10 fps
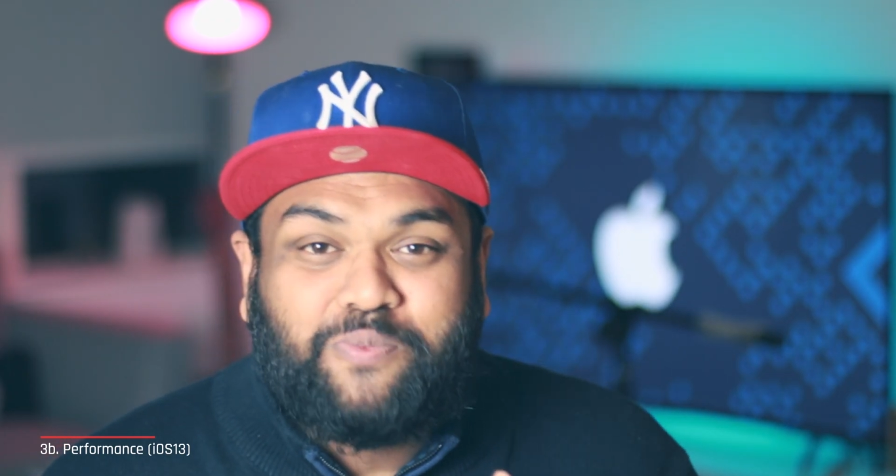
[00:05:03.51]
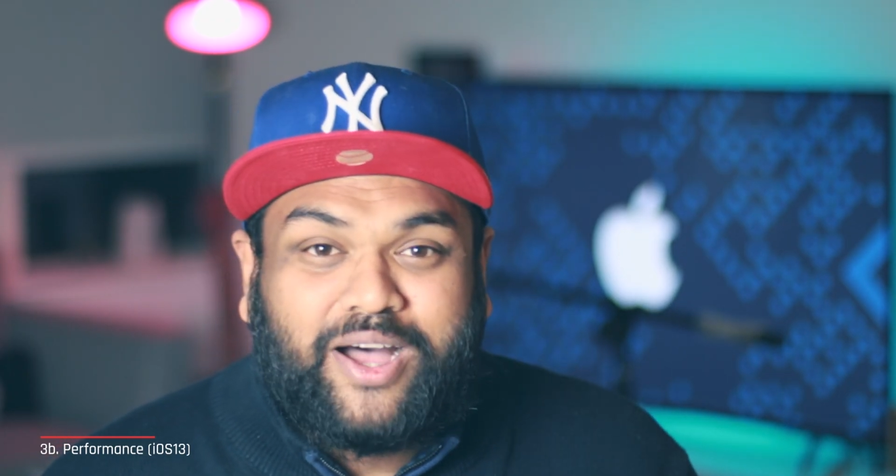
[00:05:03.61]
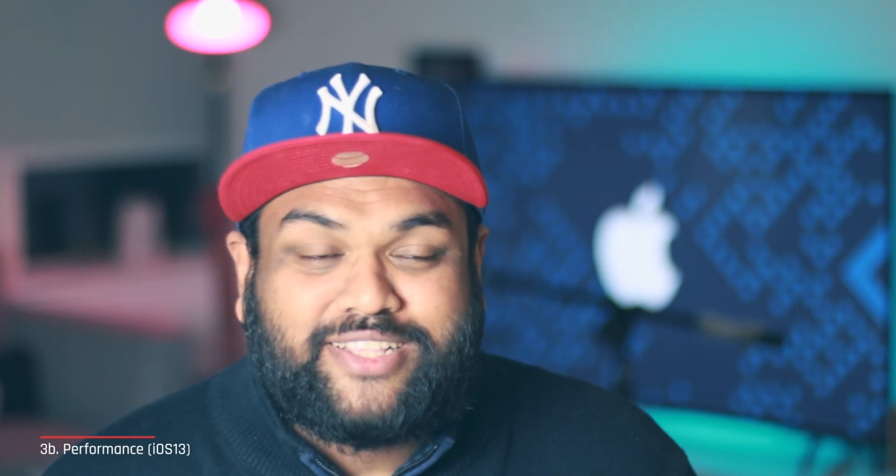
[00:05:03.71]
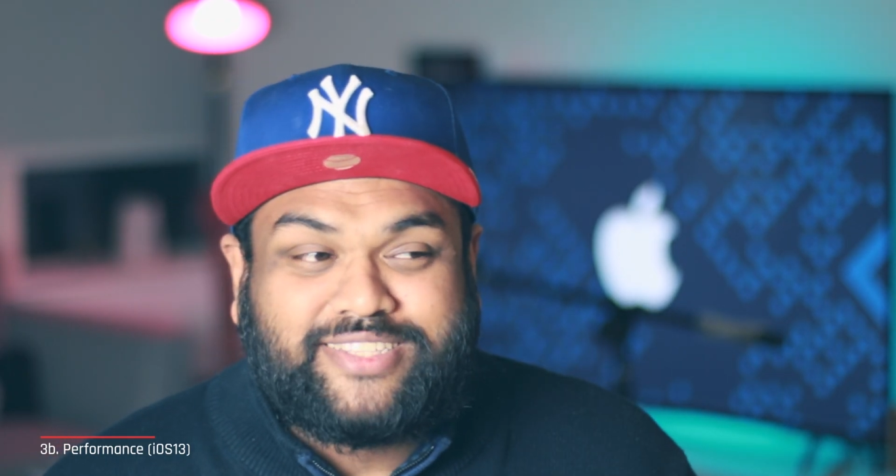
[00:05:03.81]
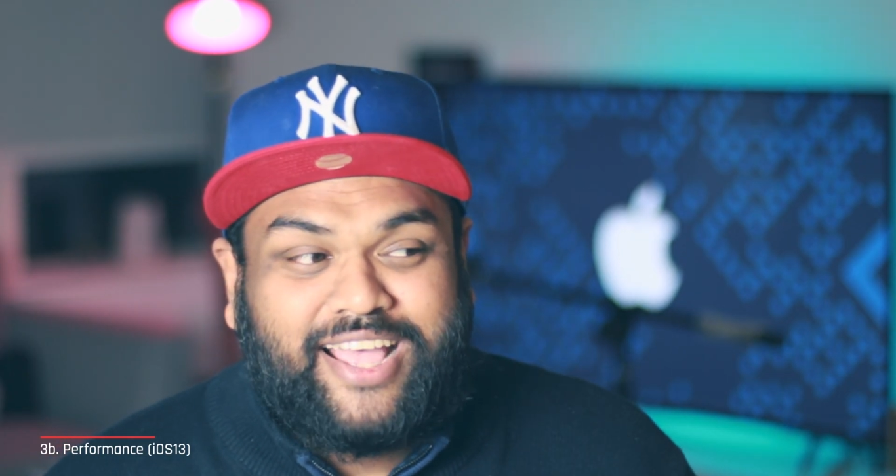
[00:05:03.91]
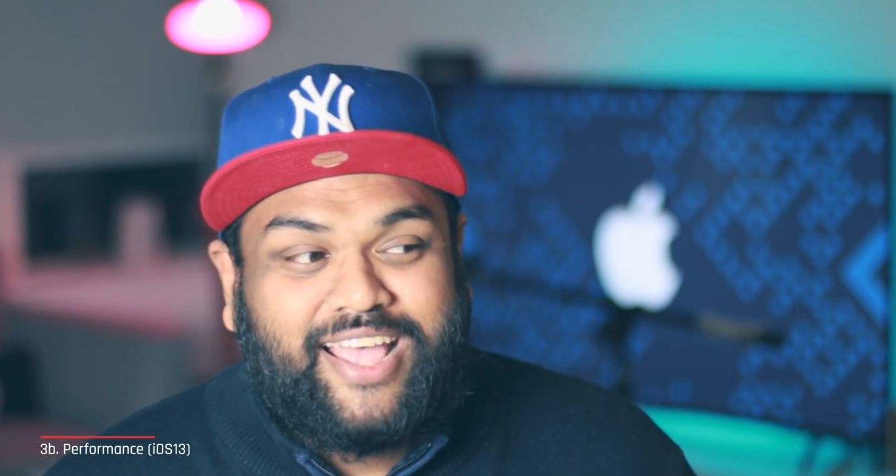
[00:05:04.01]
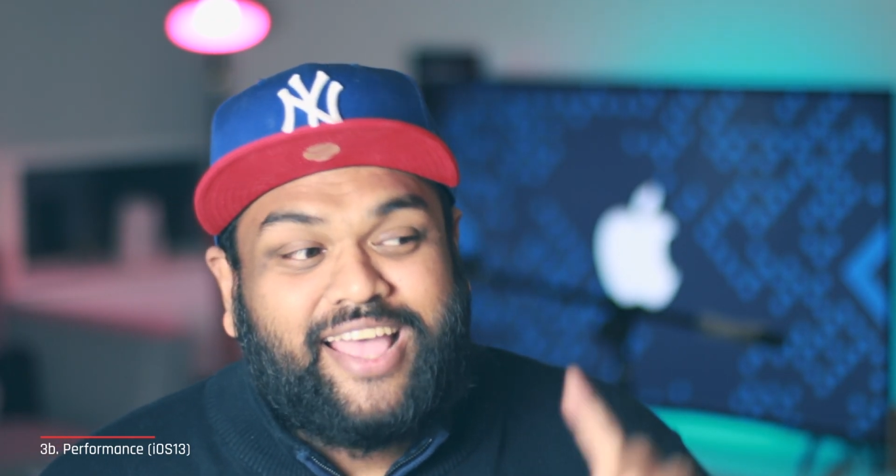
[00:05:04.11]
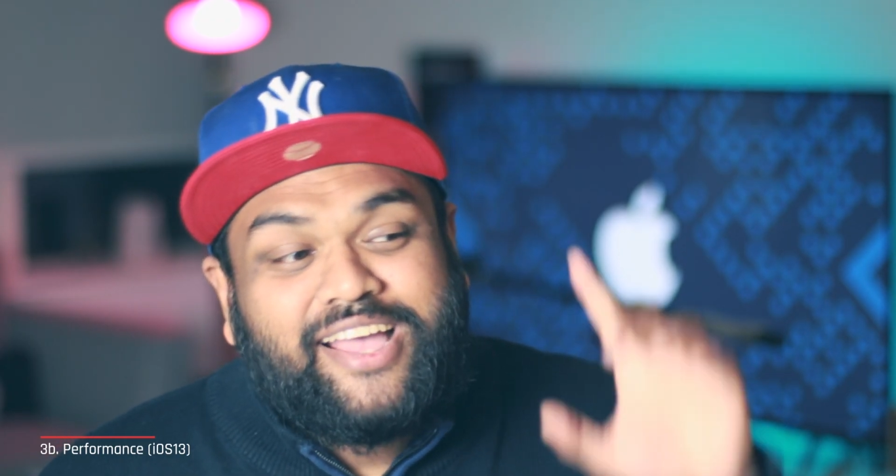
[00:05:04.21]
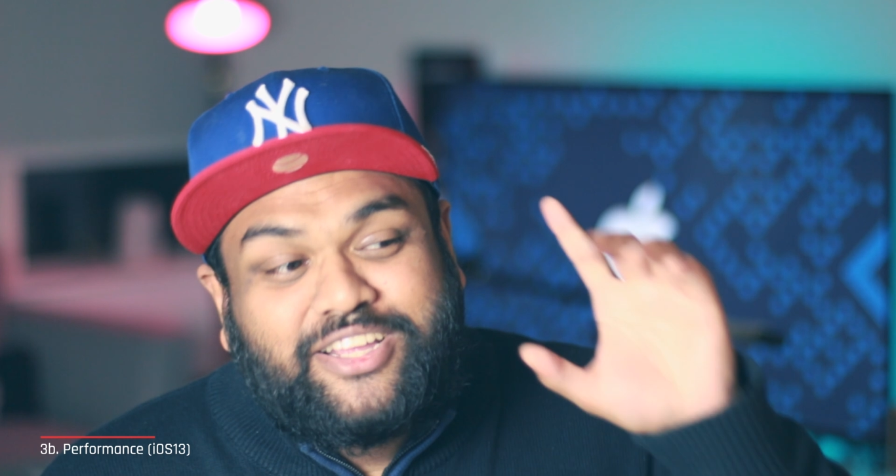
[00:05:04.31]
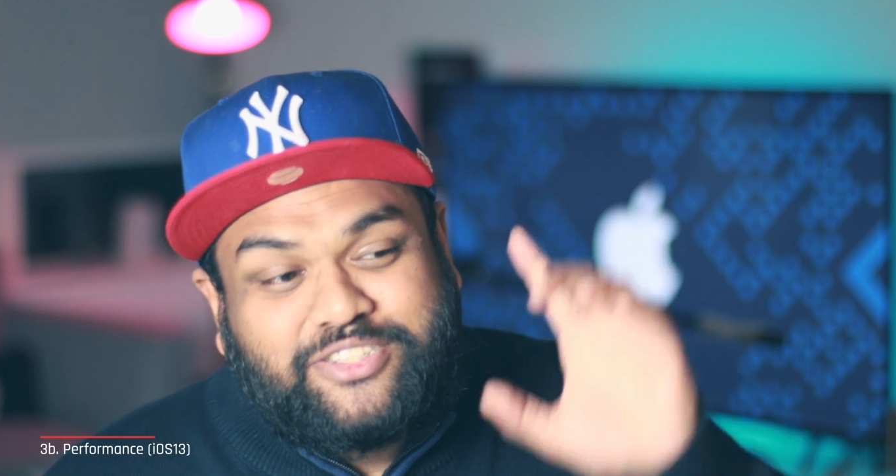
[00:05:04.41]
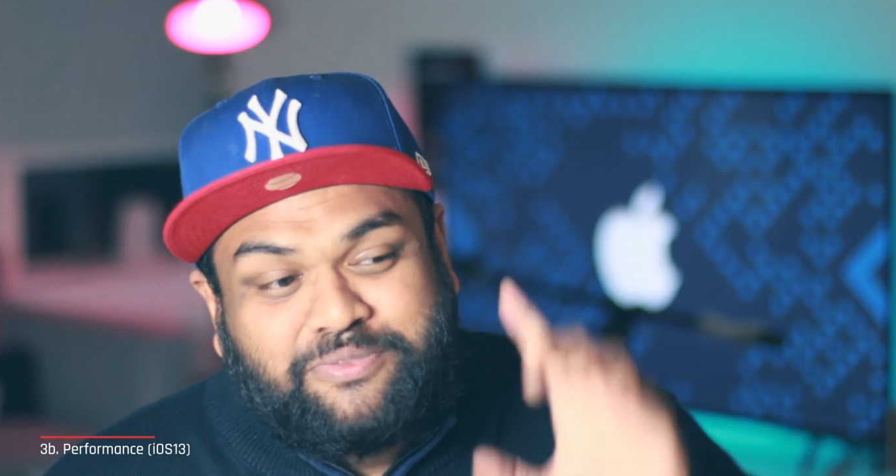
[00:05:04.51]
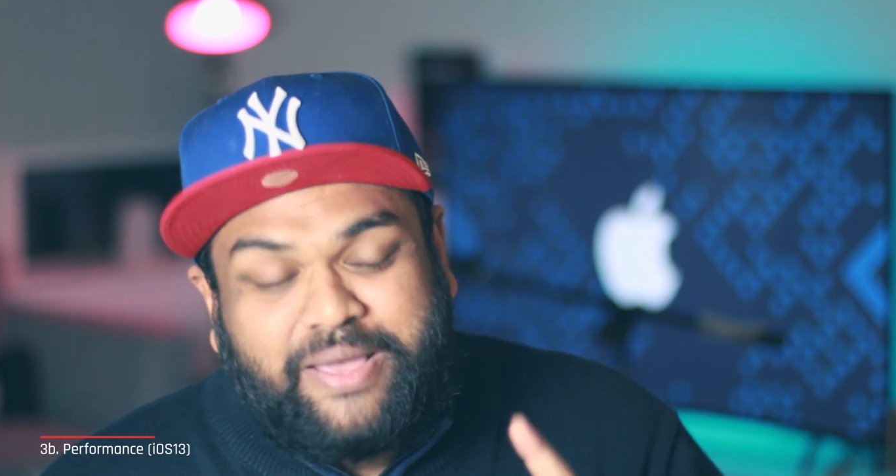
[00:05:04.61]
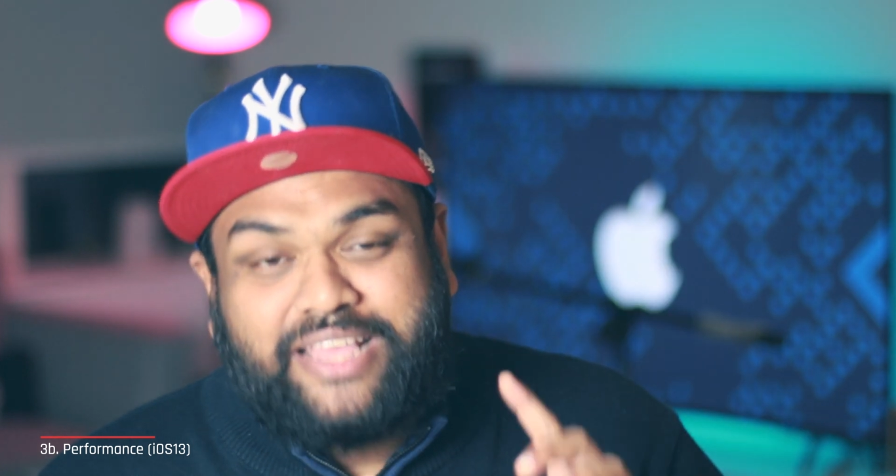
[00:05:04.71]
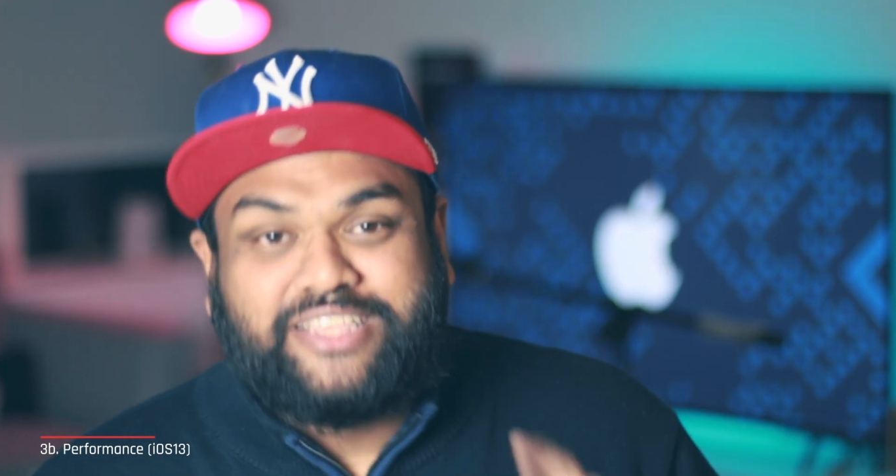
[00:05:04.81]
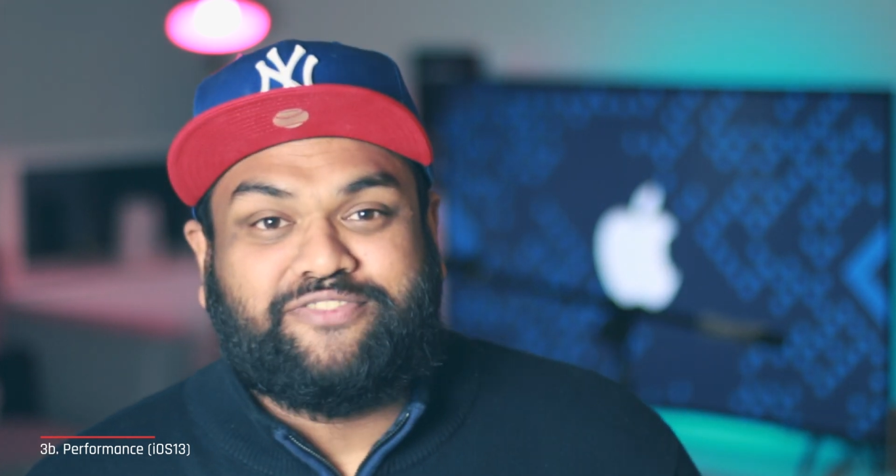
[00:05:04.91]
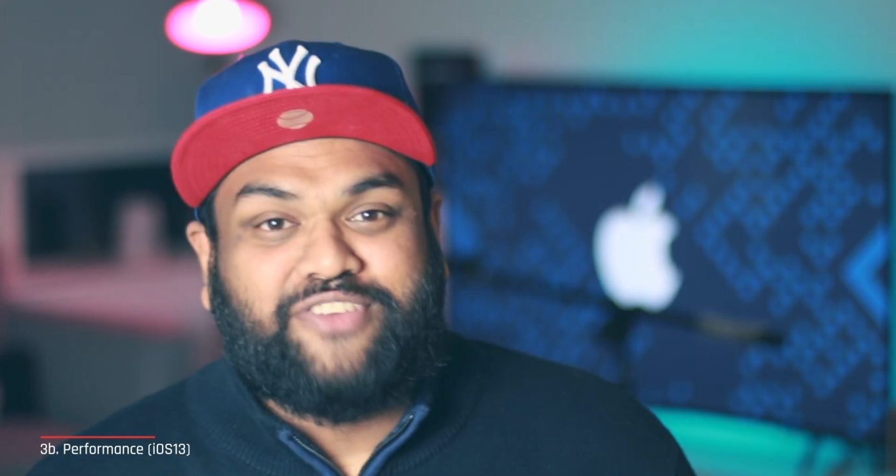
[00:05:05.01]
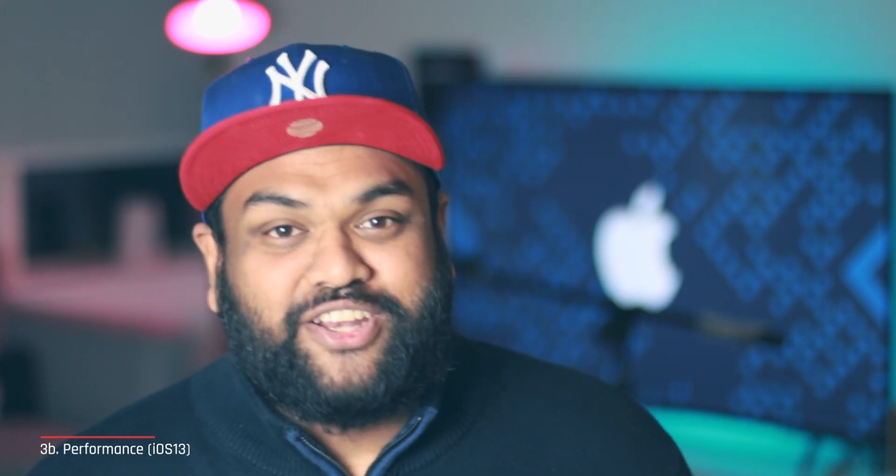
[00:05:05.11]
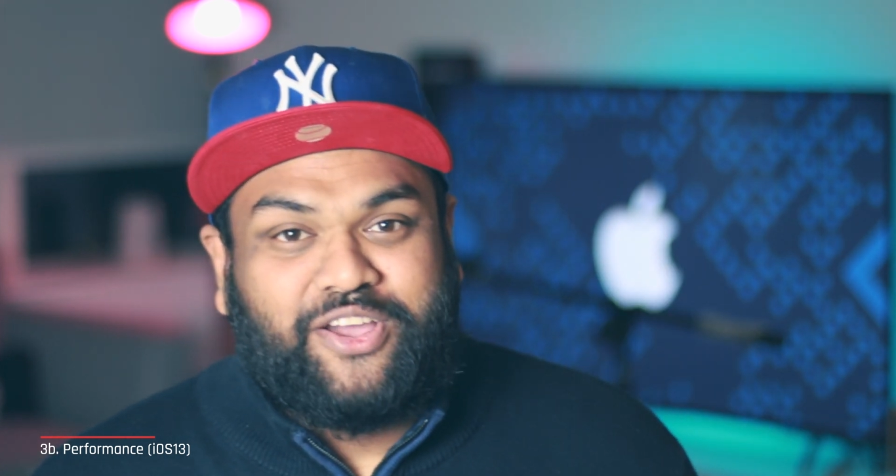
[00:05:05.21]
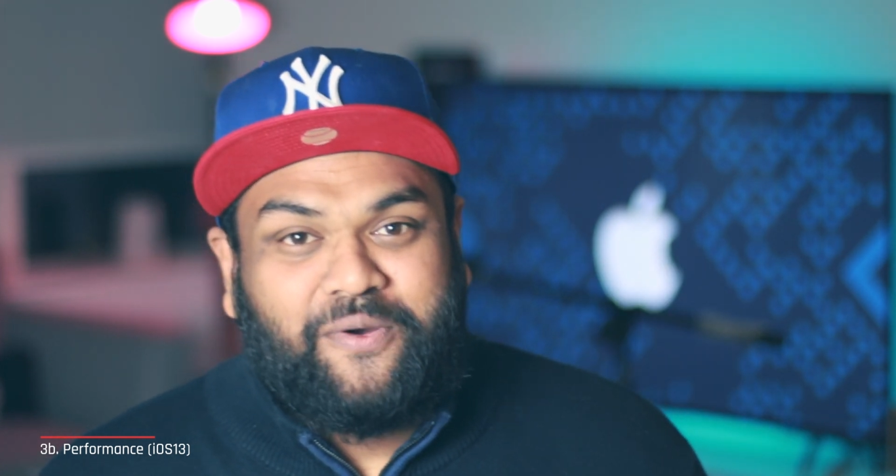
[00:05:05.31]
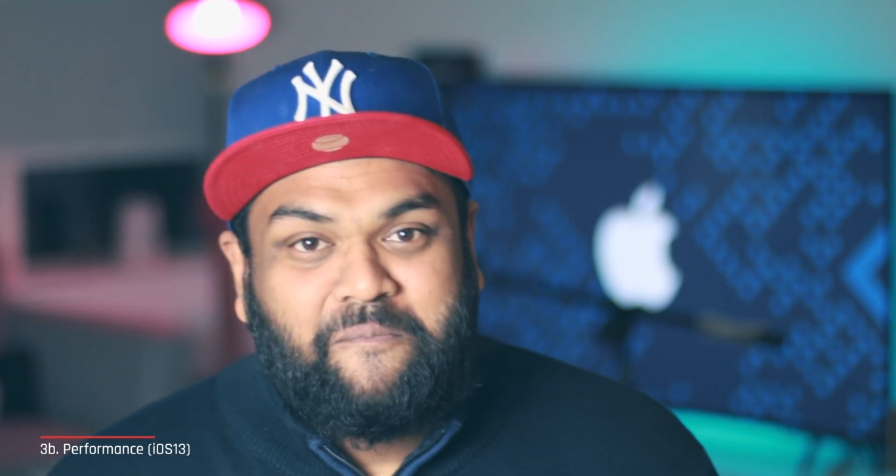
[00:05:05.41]
months to make this
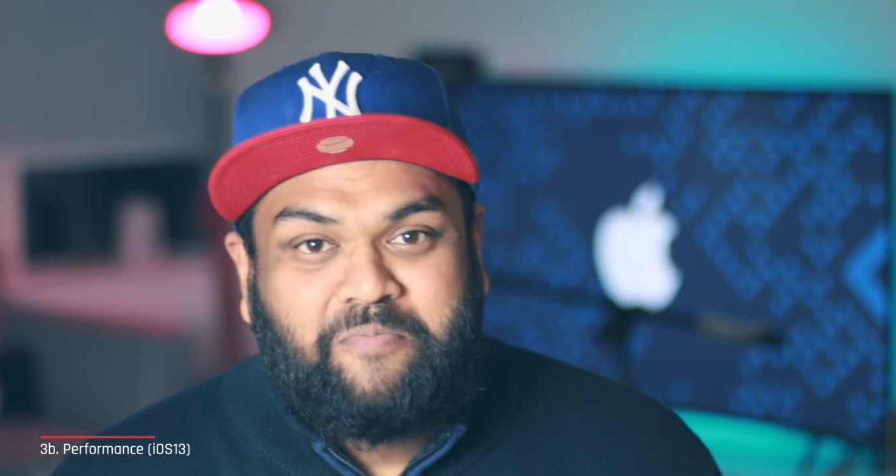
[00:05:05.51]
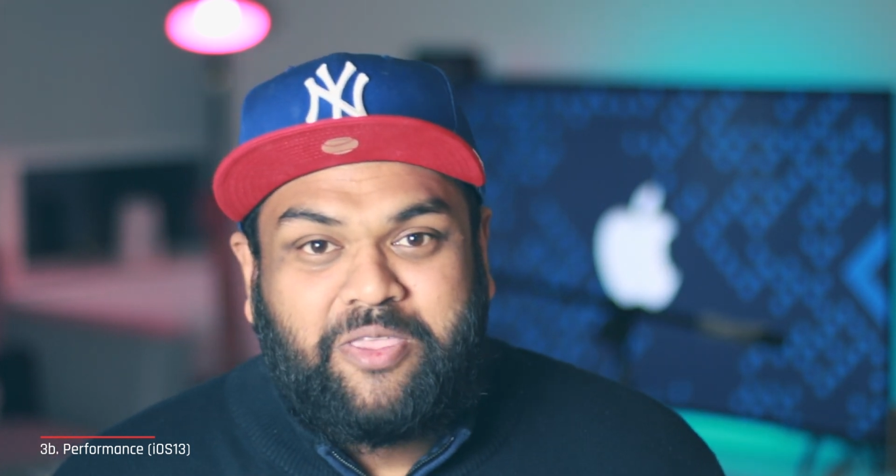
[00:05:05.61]
video.